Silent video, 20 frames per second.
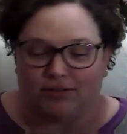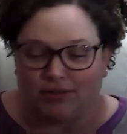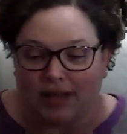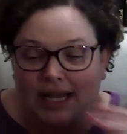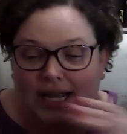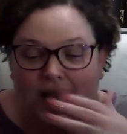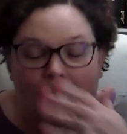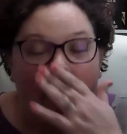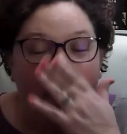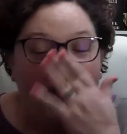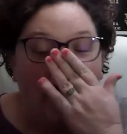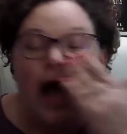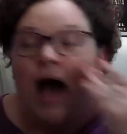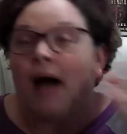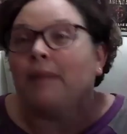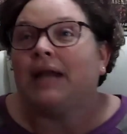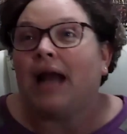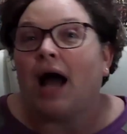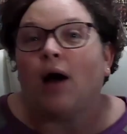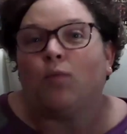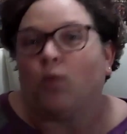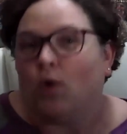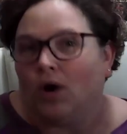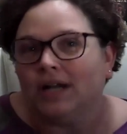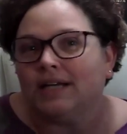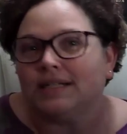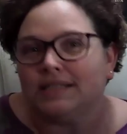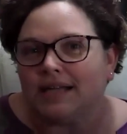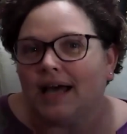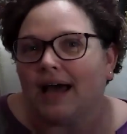Like, I mean, I
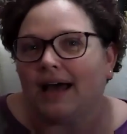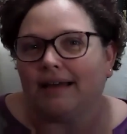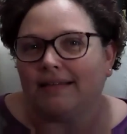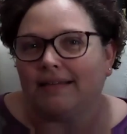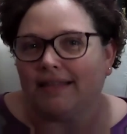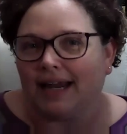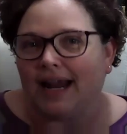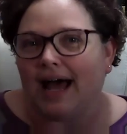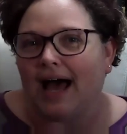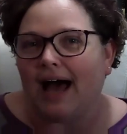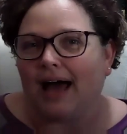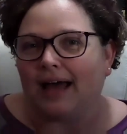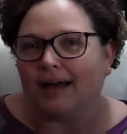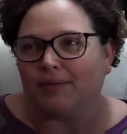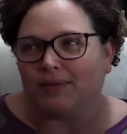want to say that I